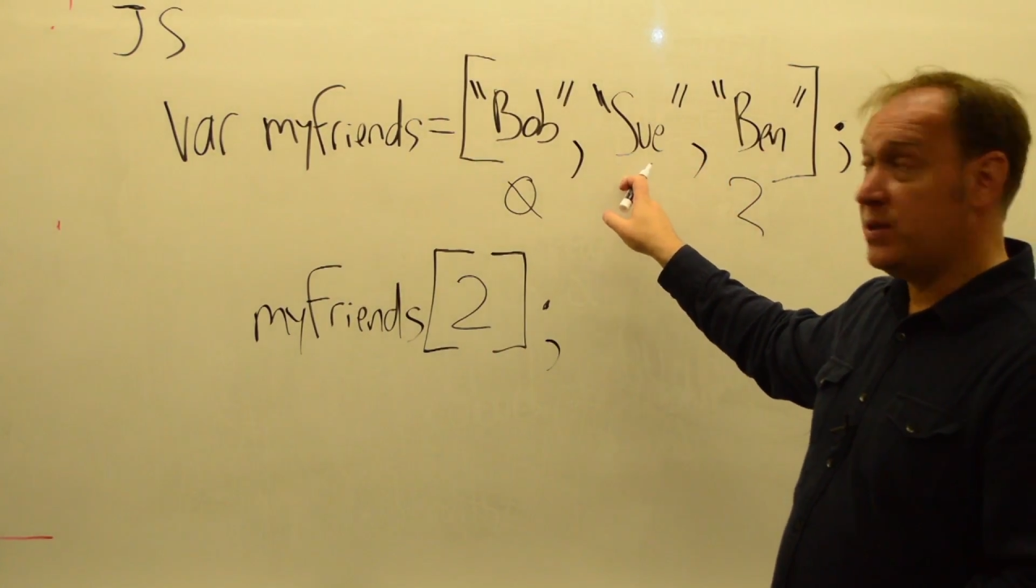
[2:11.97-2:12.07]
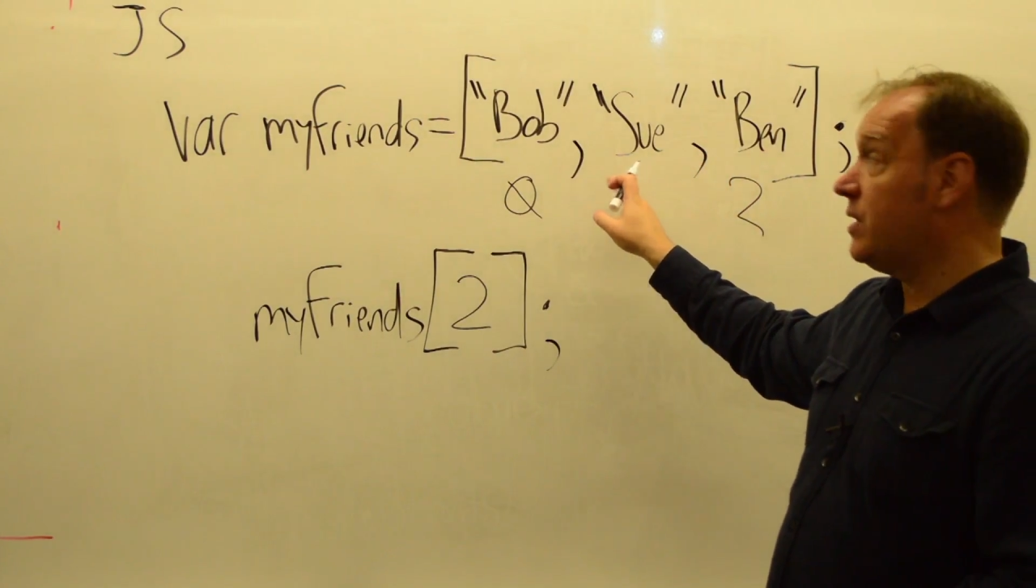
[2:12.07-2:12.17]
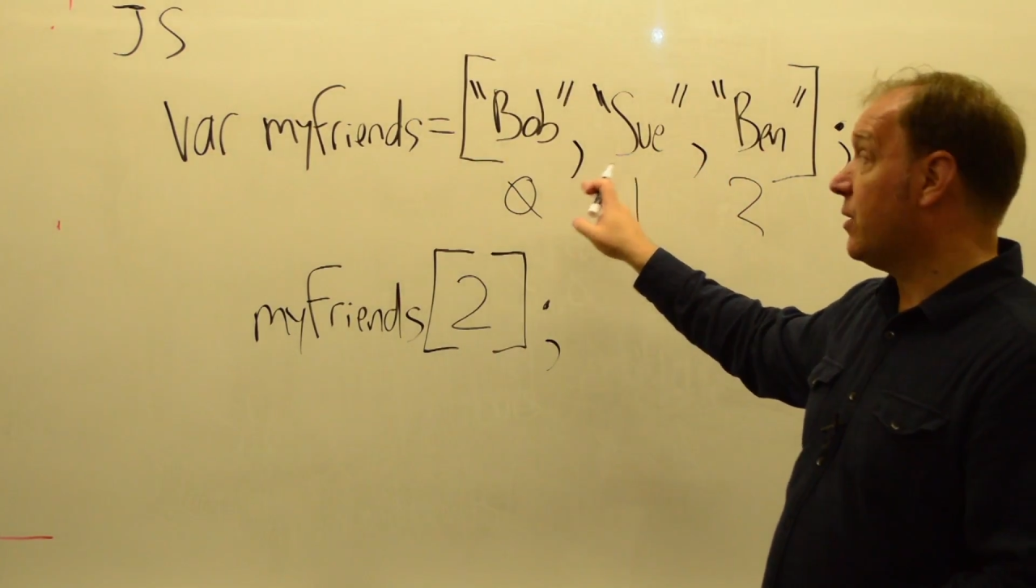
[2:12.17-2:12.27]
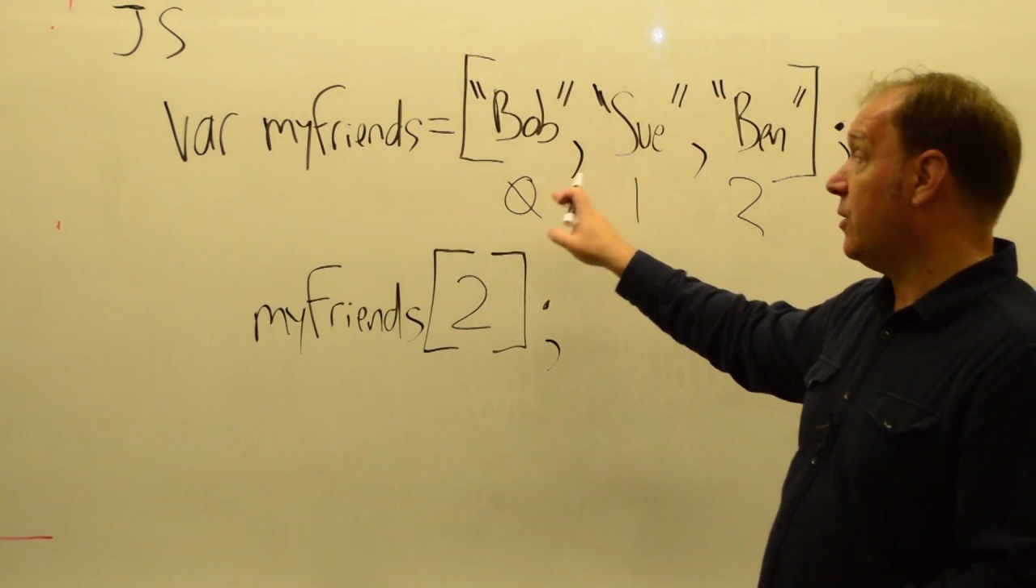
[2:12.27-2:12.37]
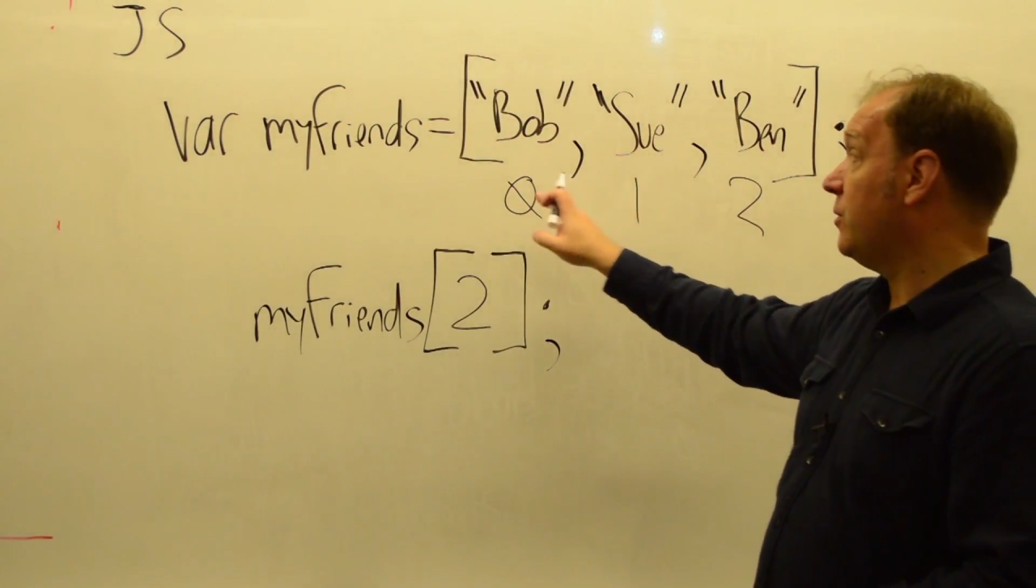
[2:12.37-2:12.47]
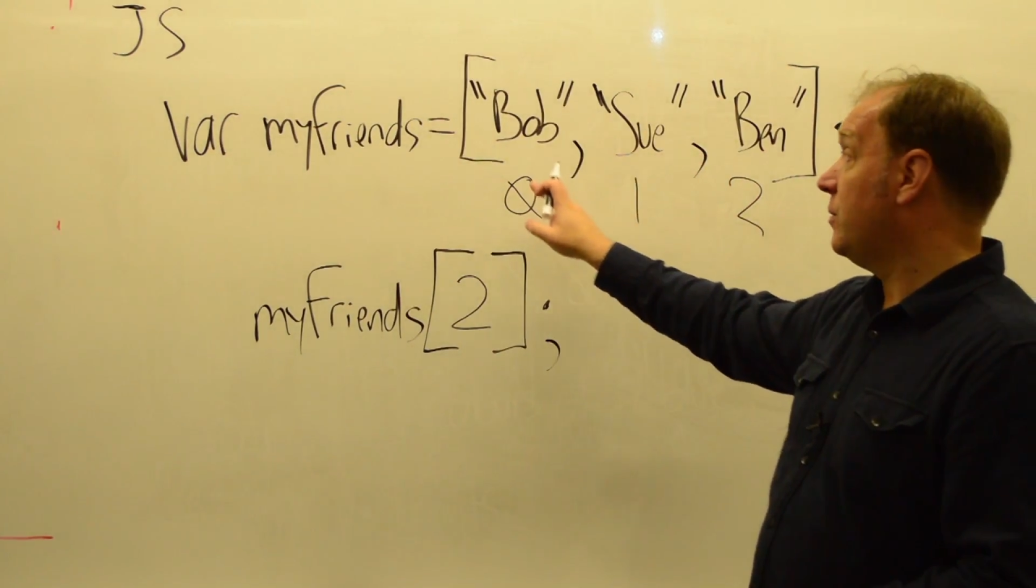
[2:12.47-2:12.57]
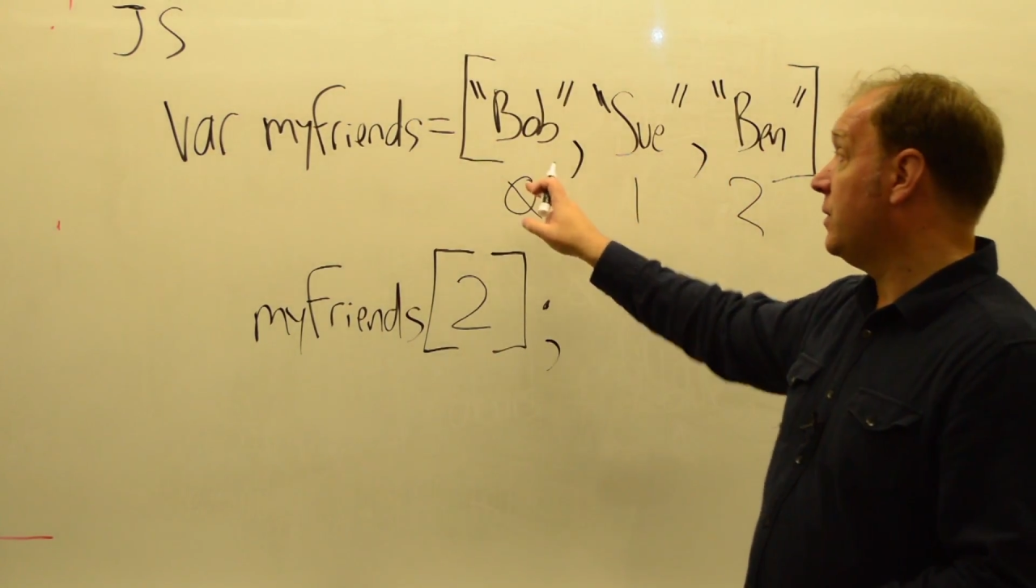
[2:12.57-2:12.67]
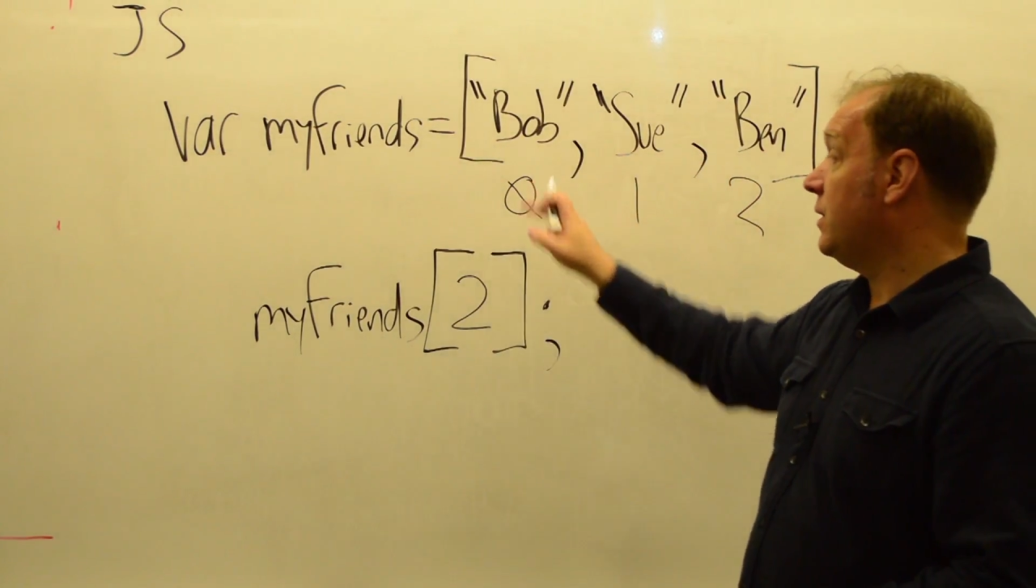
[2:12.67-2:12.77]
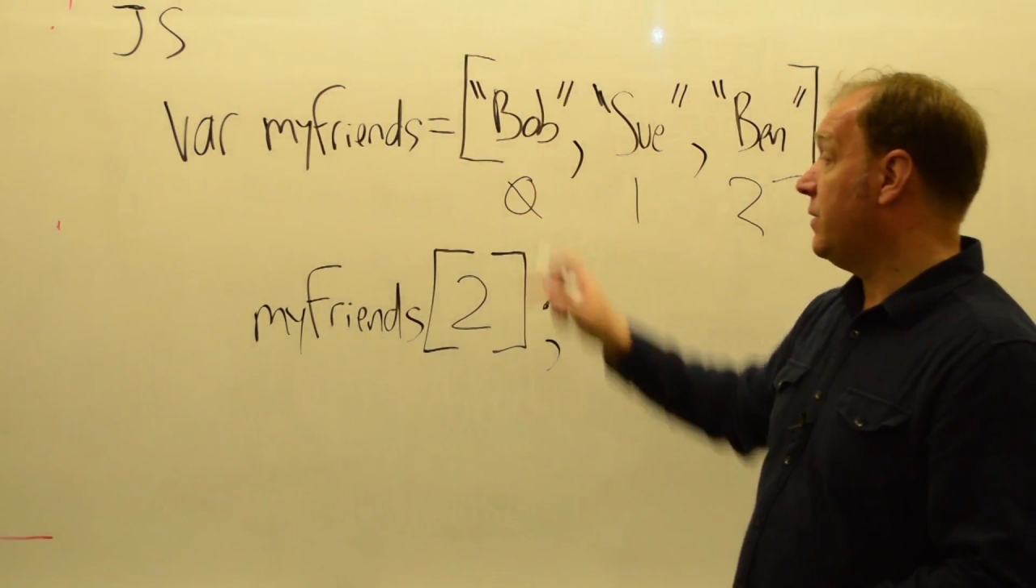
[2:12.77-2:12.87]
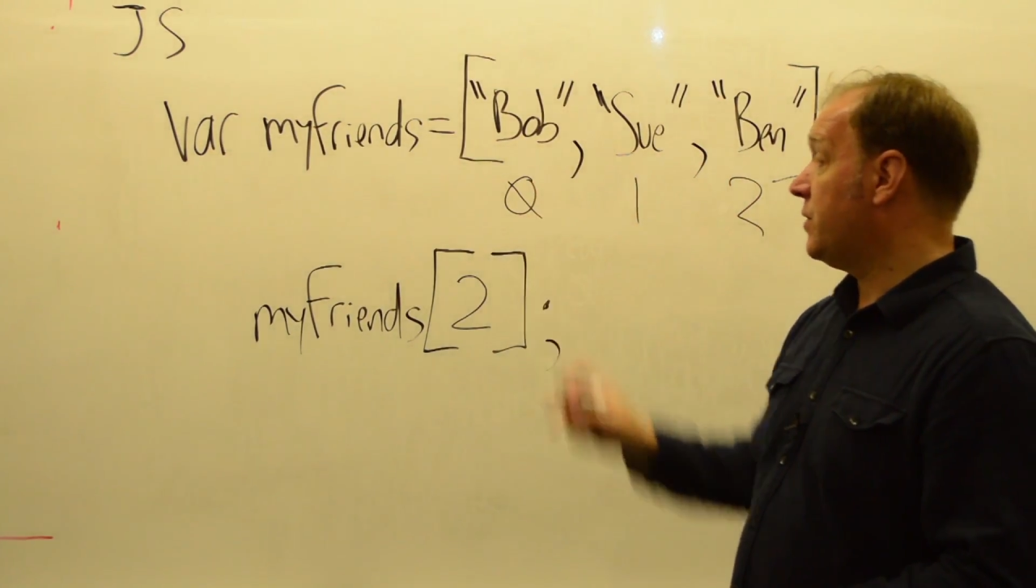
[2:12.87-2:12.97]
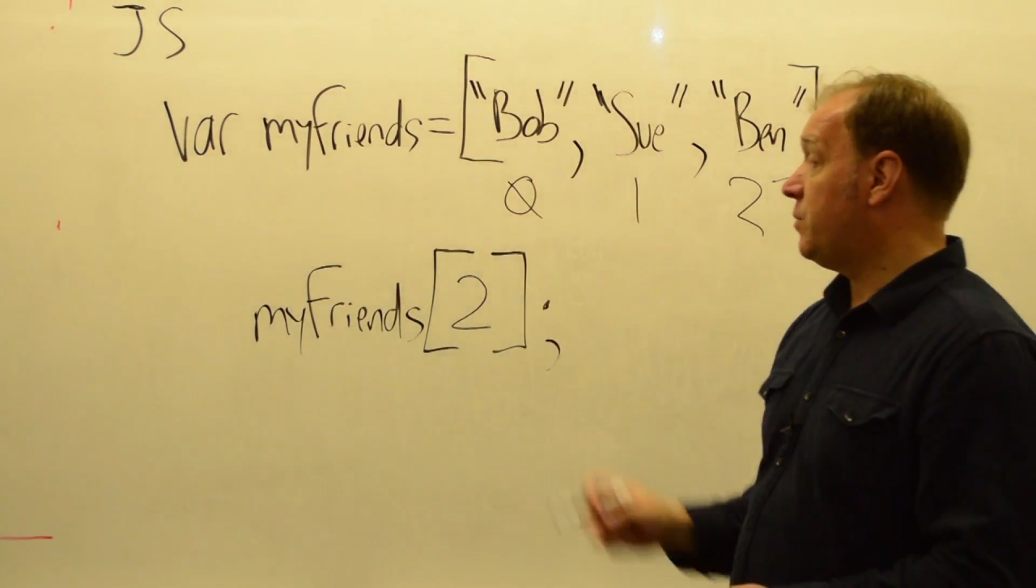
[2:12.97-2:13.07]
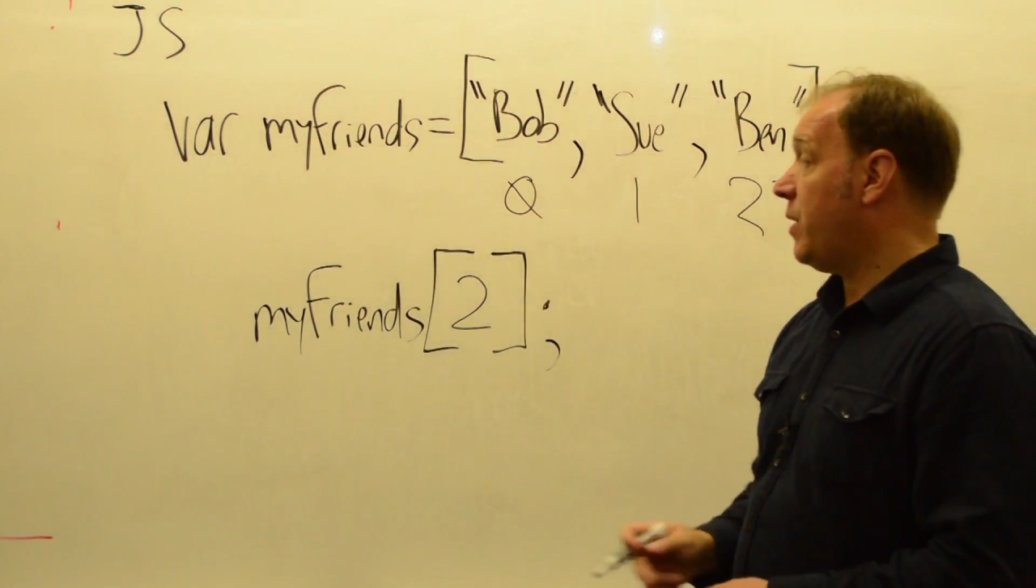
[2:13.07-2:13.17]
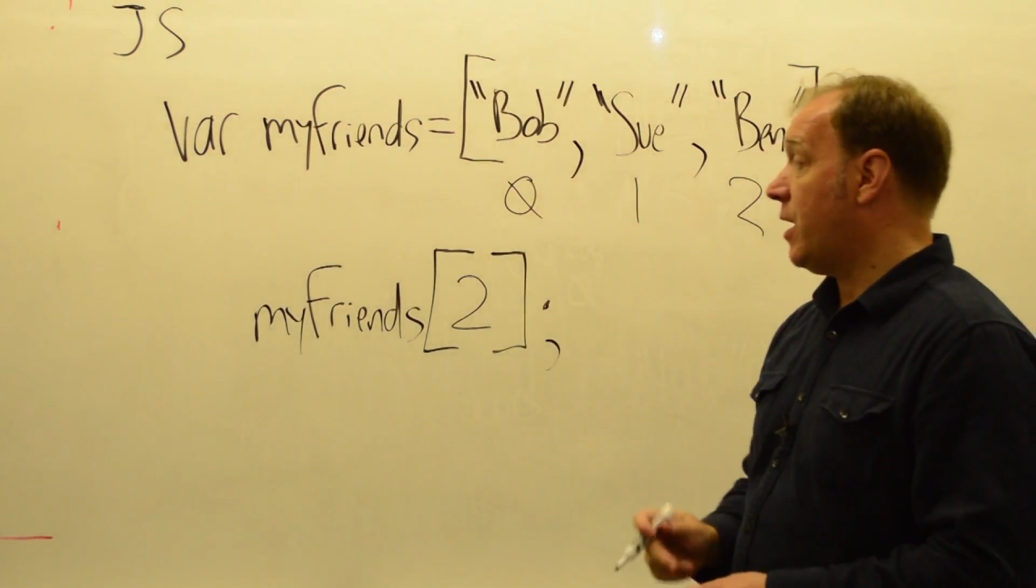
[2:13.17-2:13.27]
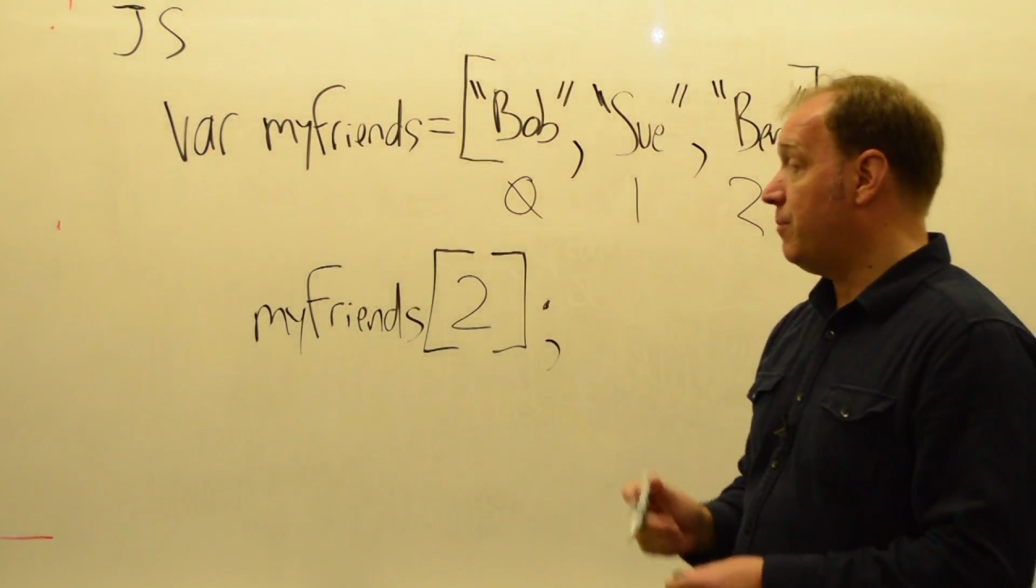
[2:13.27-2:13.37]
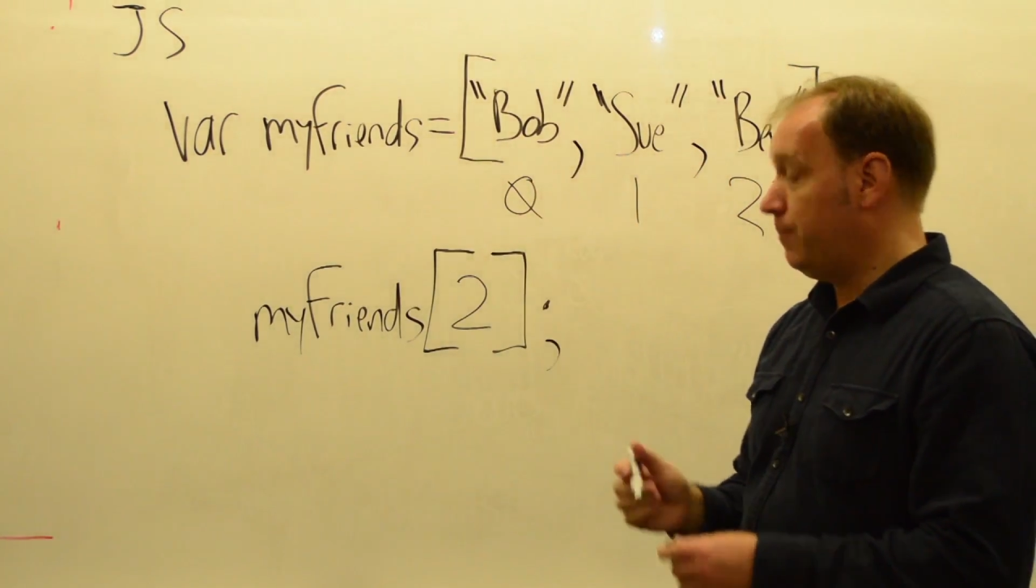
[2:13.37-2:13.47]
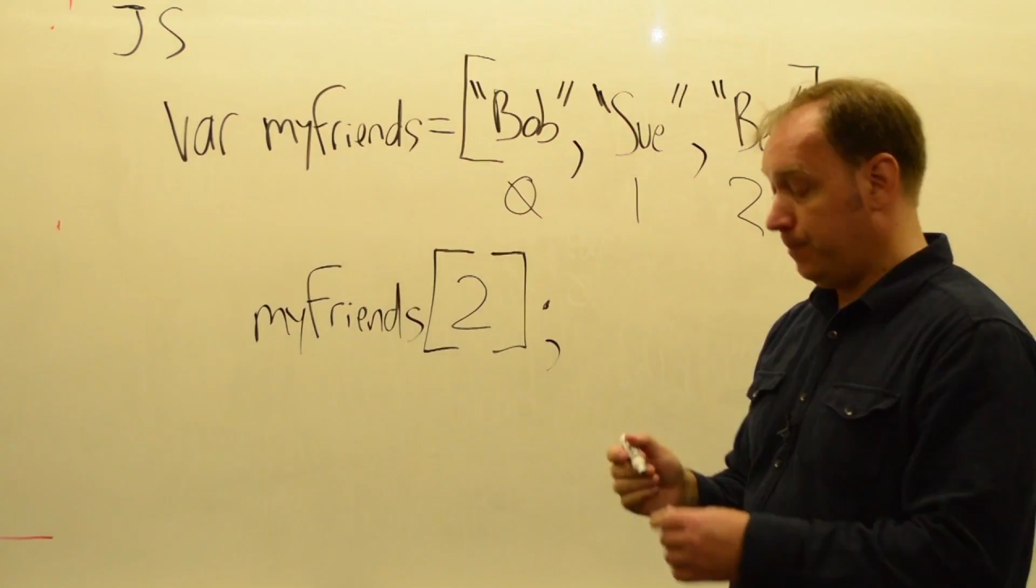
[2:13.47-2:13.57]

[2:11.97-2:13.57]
0 gives us Bob.